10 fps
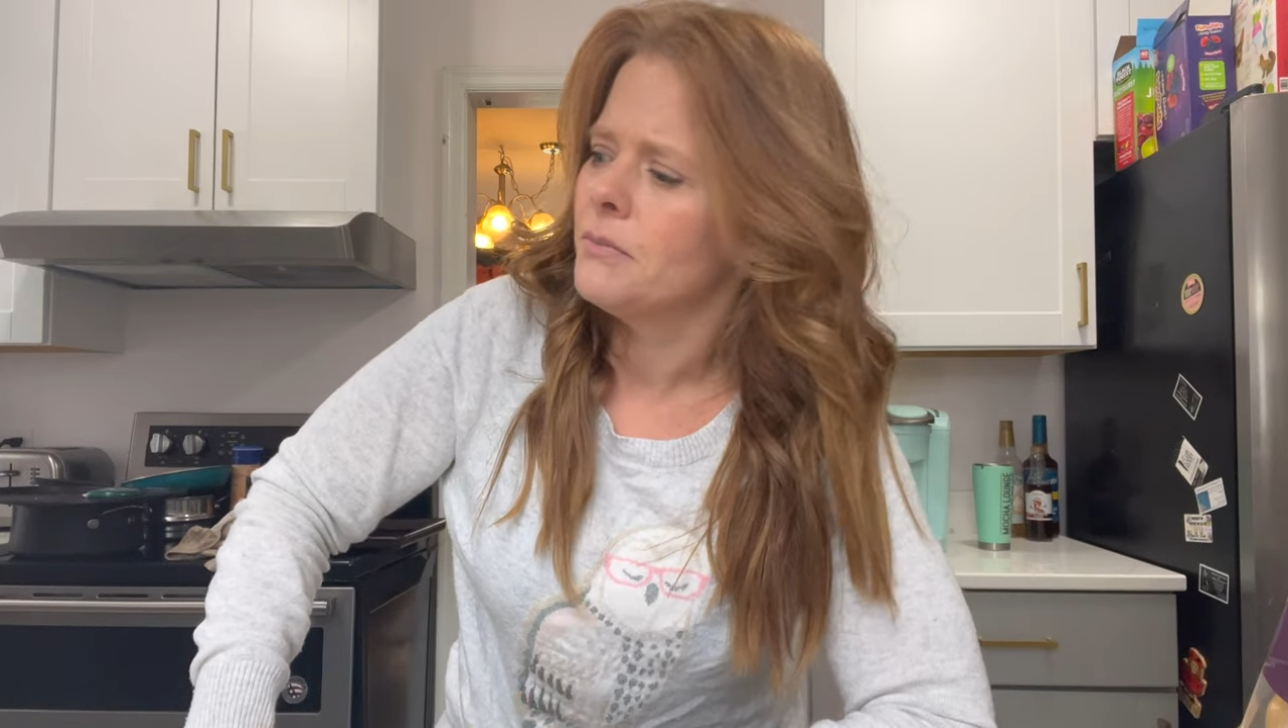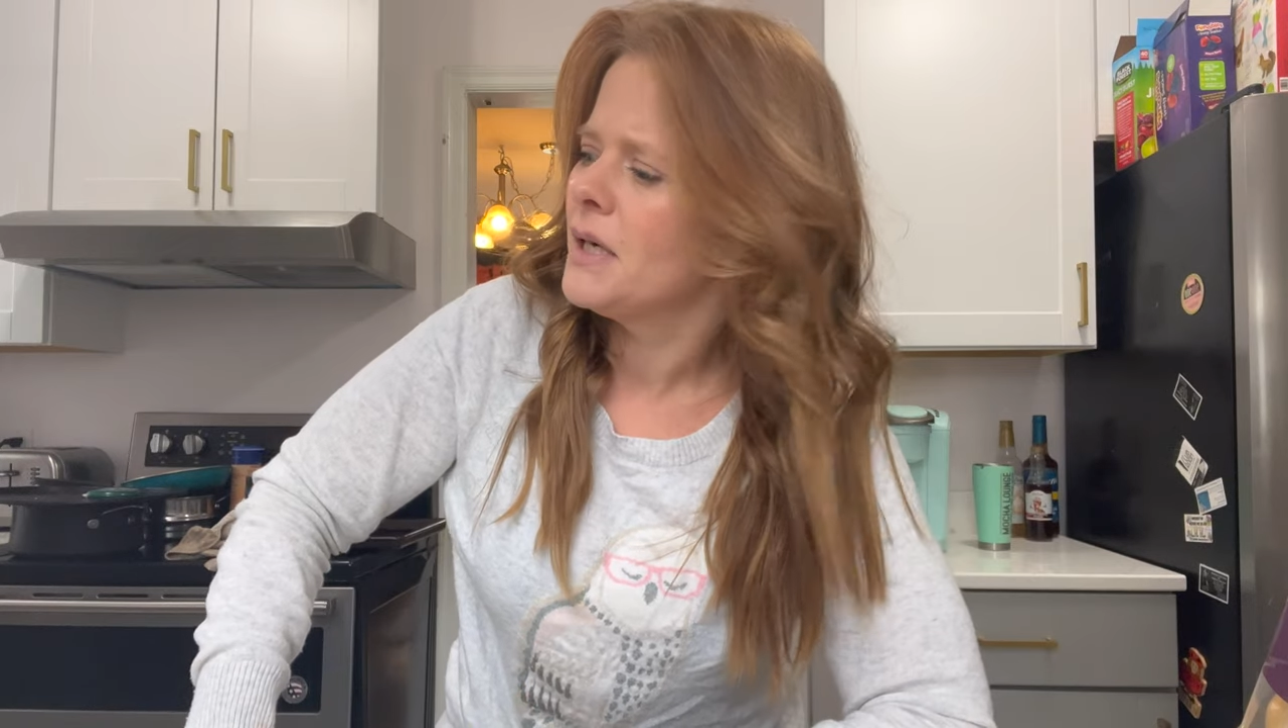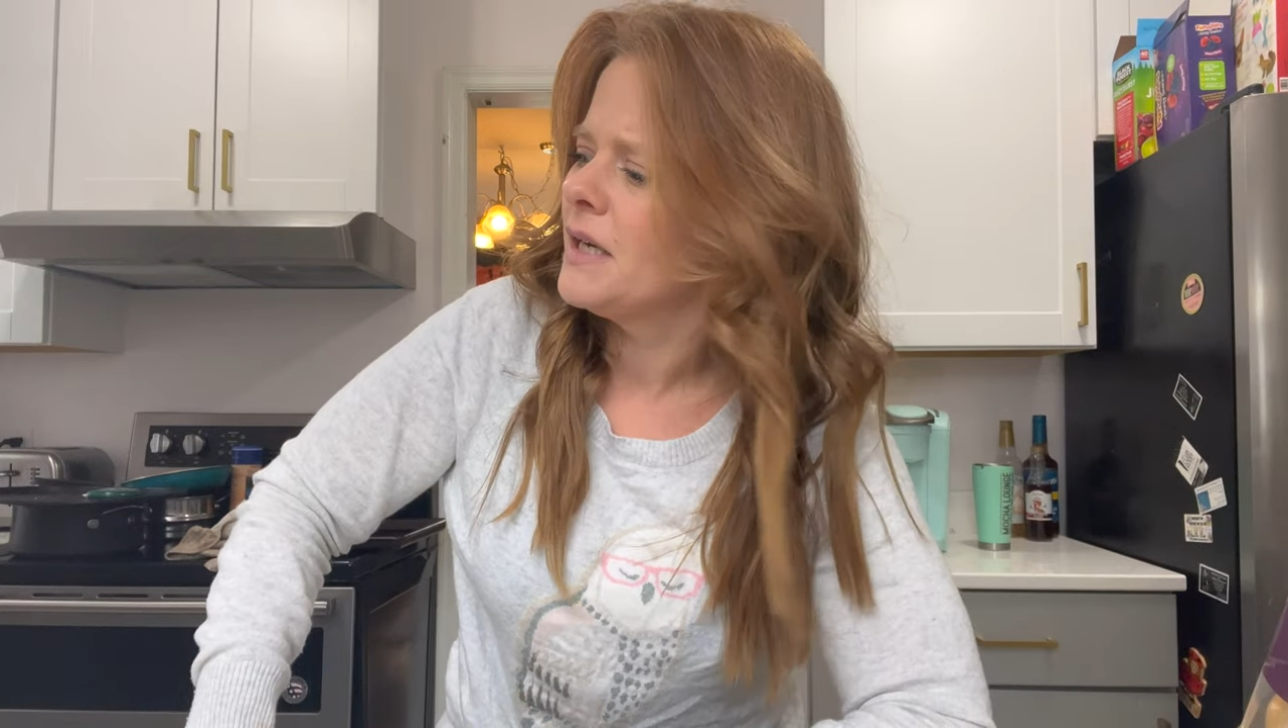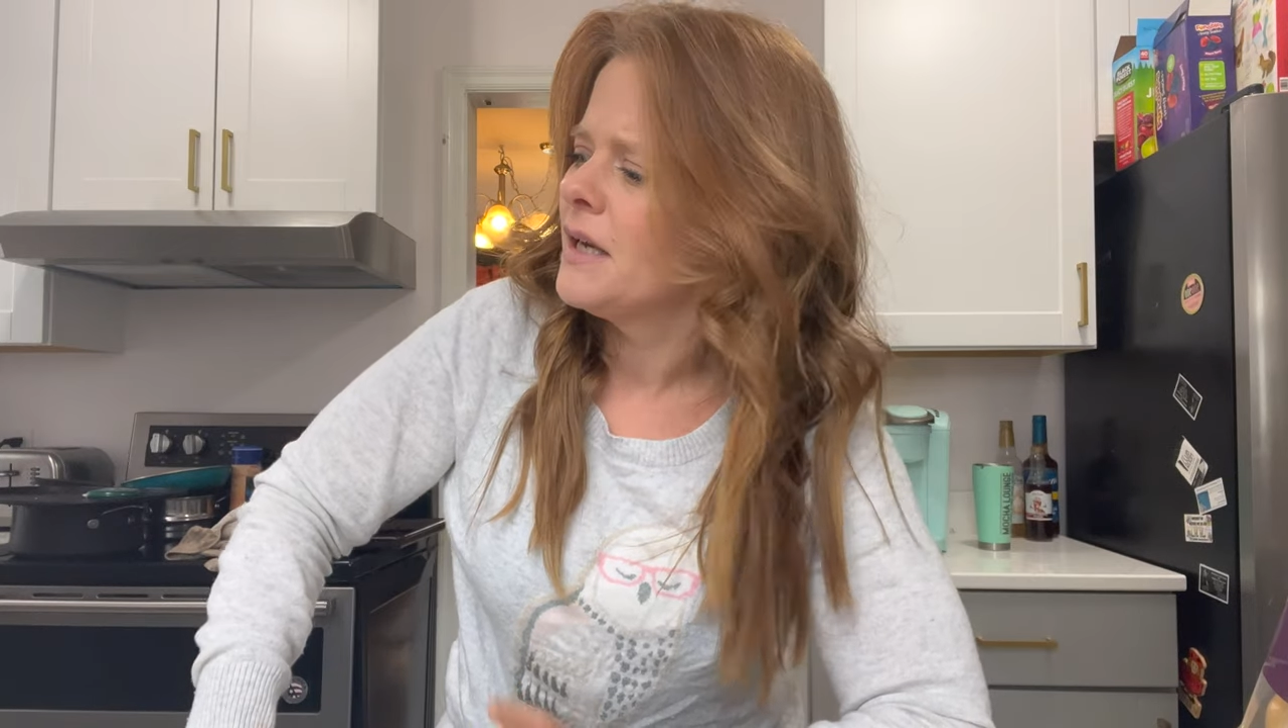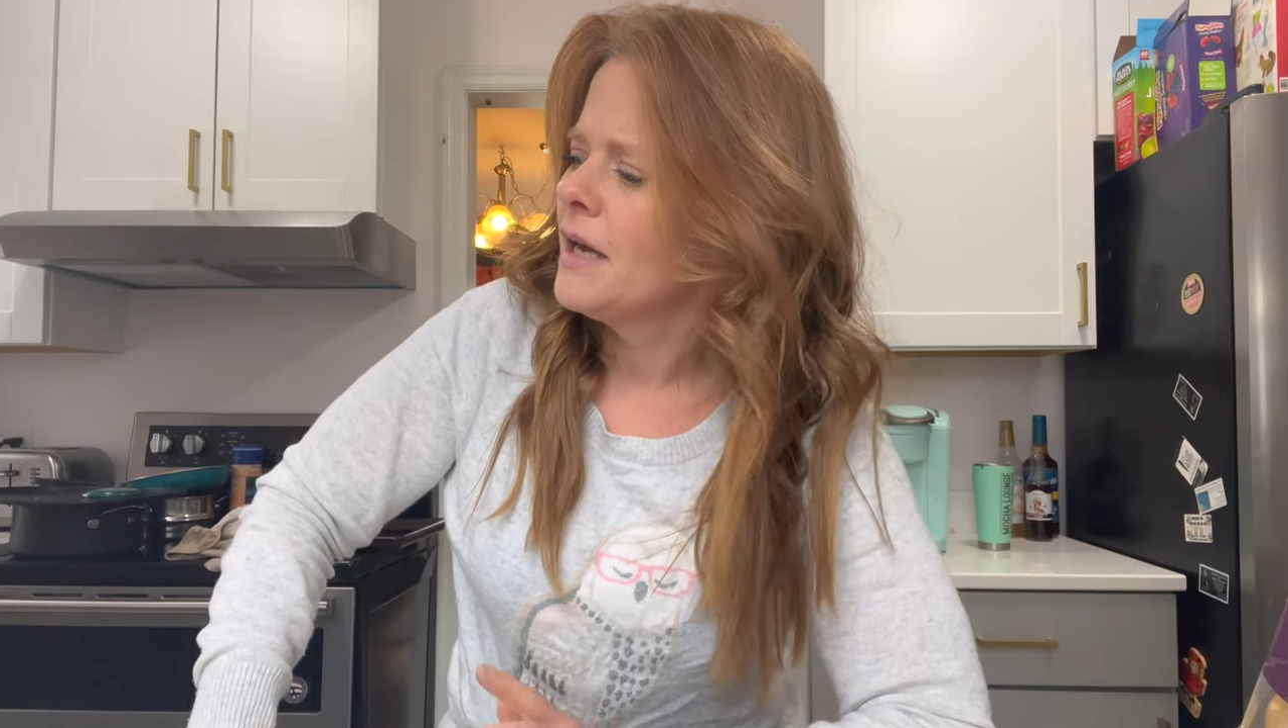
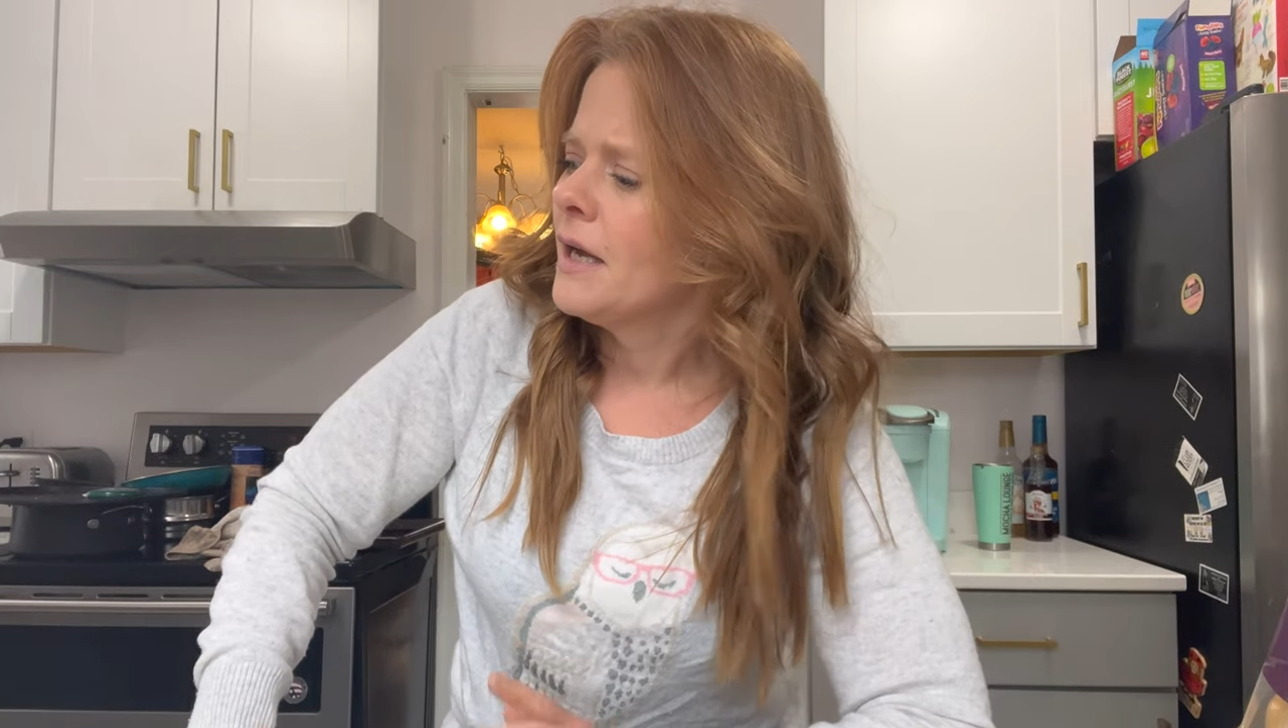but